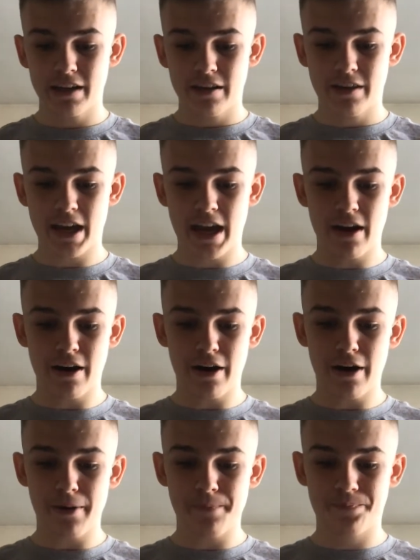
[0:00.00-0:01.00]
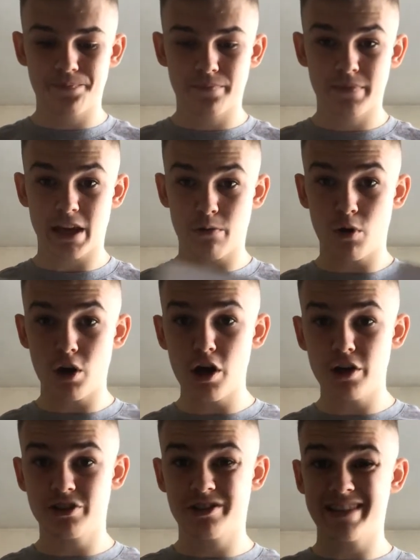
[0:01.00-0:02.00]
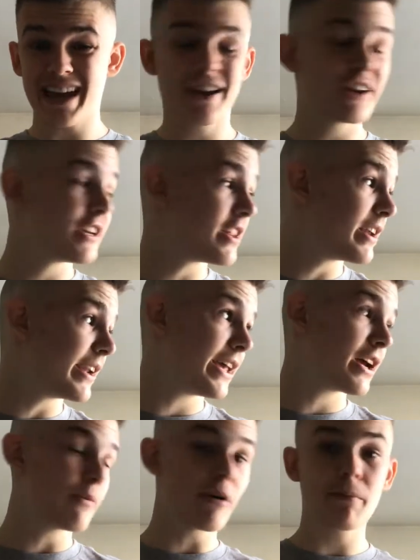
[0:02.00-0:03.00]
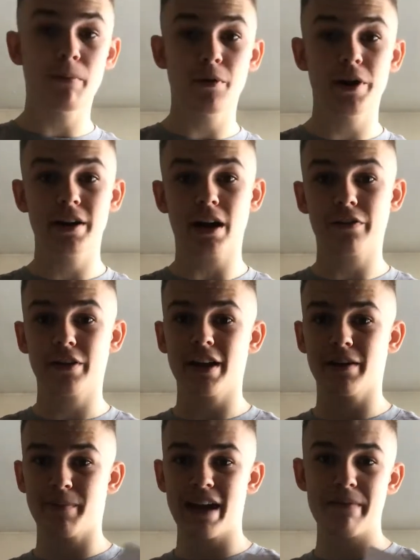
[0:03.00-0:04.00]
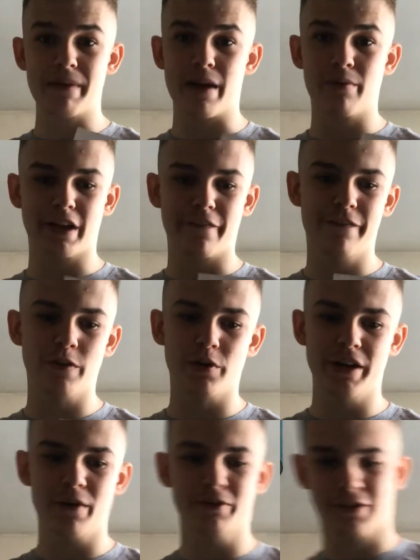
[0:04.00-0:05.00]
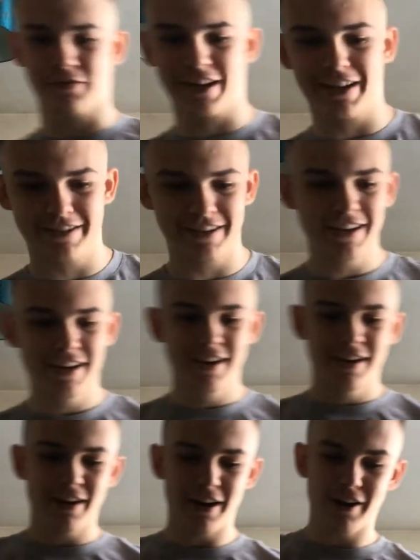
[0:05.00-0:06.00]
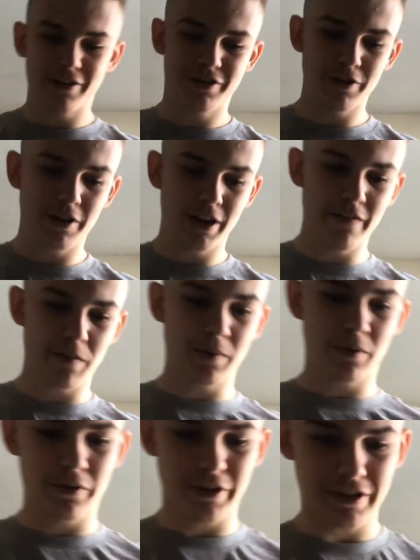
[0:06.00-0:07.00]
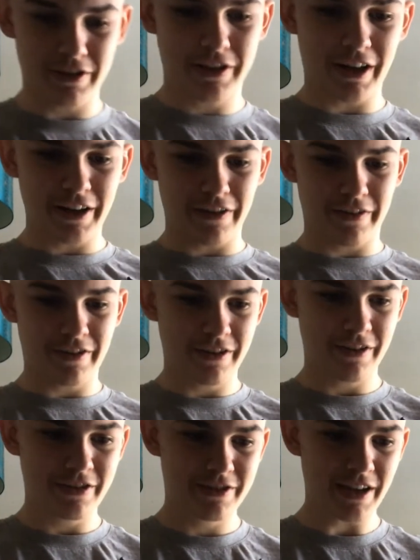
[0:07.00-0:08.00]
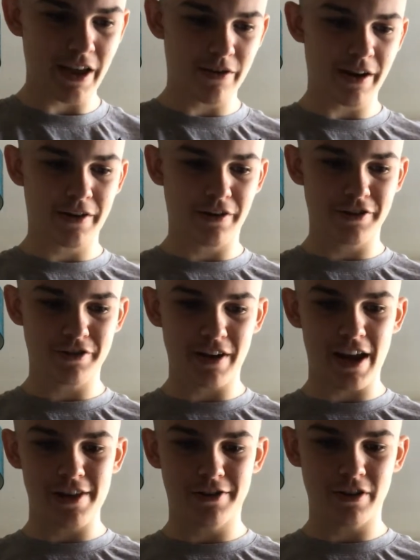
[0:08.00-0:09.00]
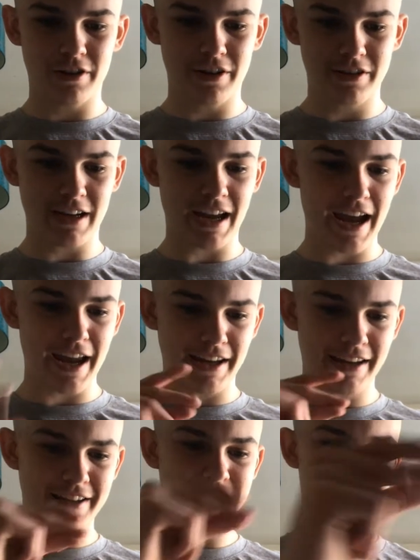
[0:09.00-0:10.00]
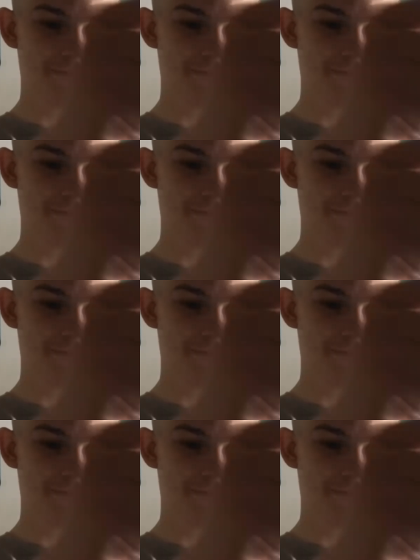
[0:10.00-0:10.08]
They were 2nd in the league at one point. I think maybe it was that 4-0 defeat to Liverpool that kind of set the record straight and said, hey, listen.